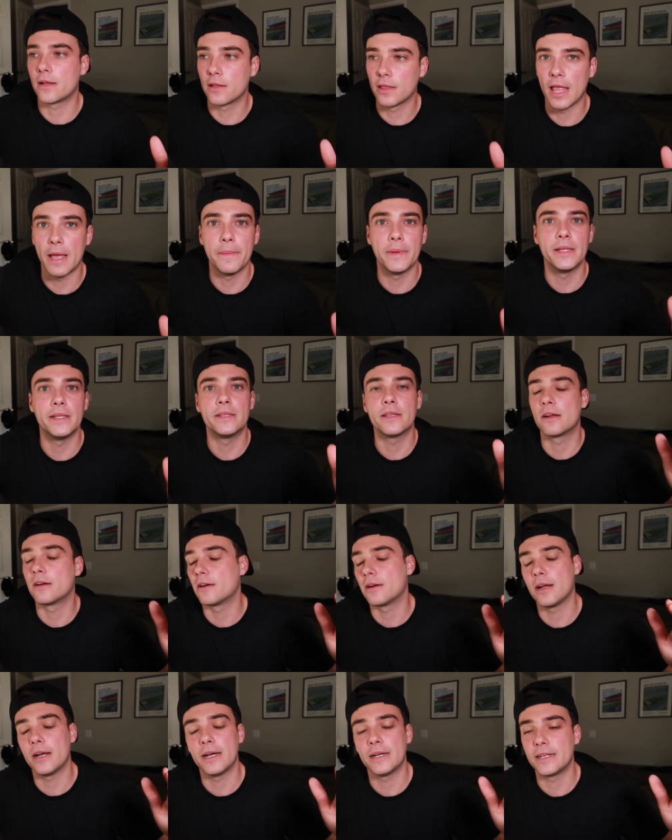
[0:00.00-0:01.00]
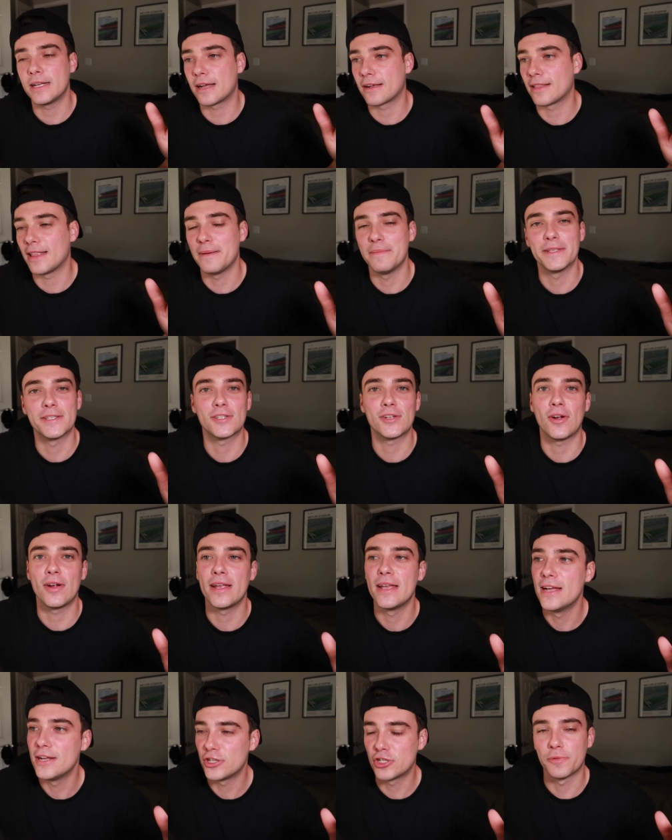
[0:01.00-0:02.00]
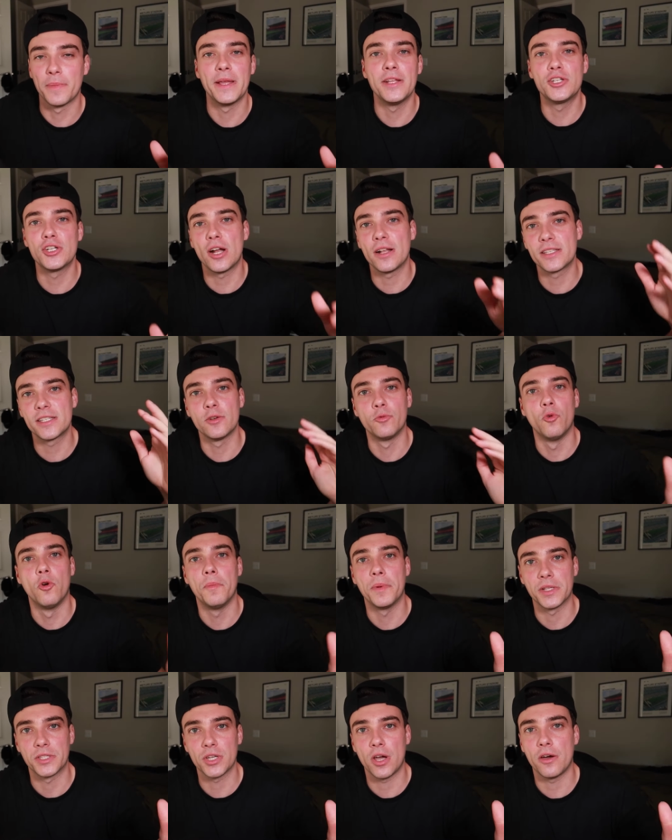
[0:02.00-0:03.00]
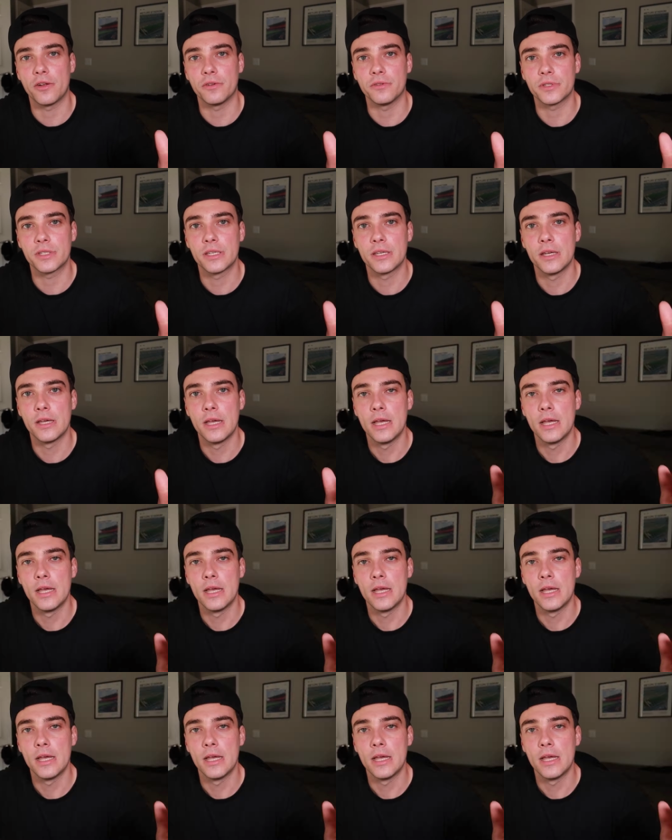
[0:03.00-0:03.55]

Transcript: Clement, or uh, not Clement, sorry, Jermaine Johnson, Will McDonald.